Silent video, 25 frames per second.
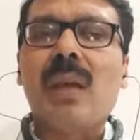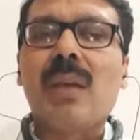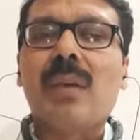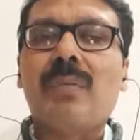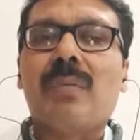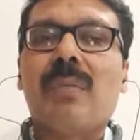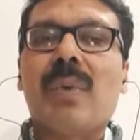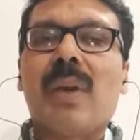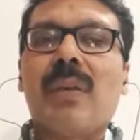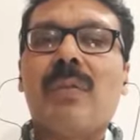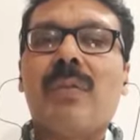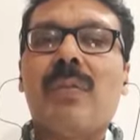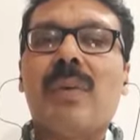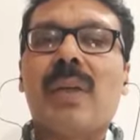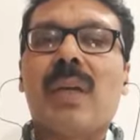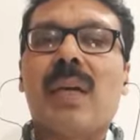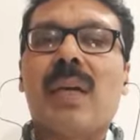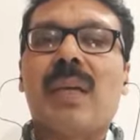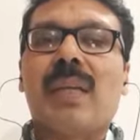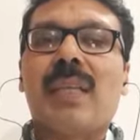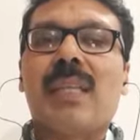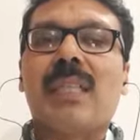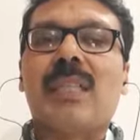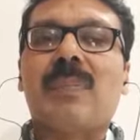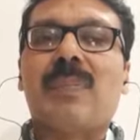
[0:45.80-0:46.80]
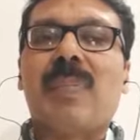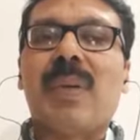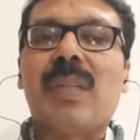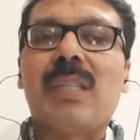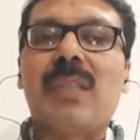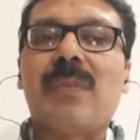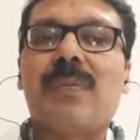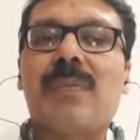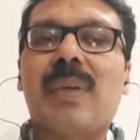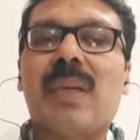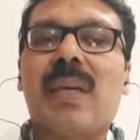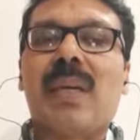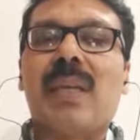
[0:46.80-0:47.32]
when we are
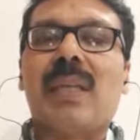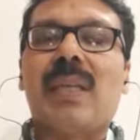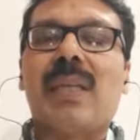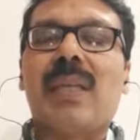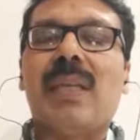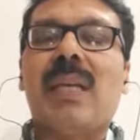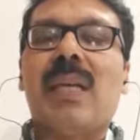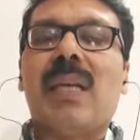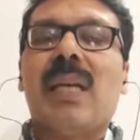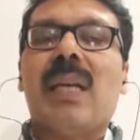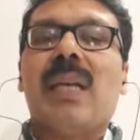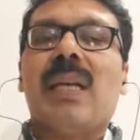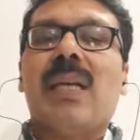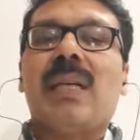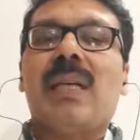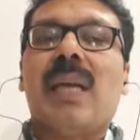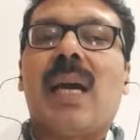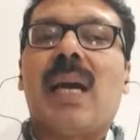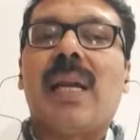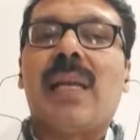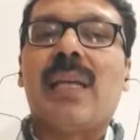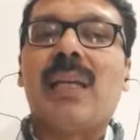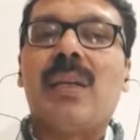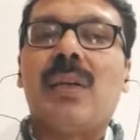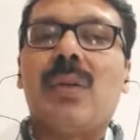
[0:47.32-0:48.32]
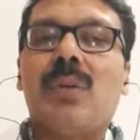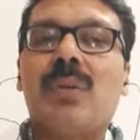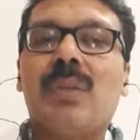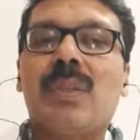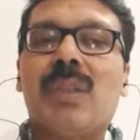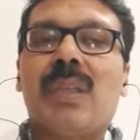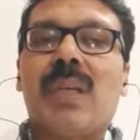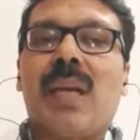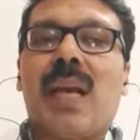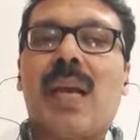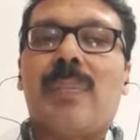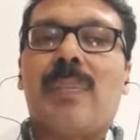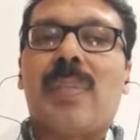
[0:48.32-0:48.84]
specifically
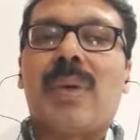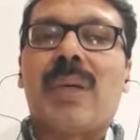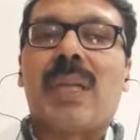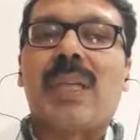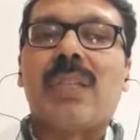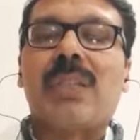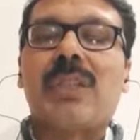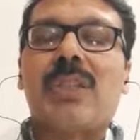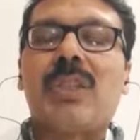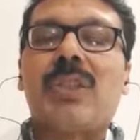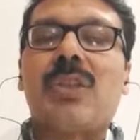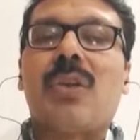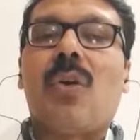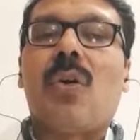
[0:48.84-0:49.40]
diagnosing hypertension,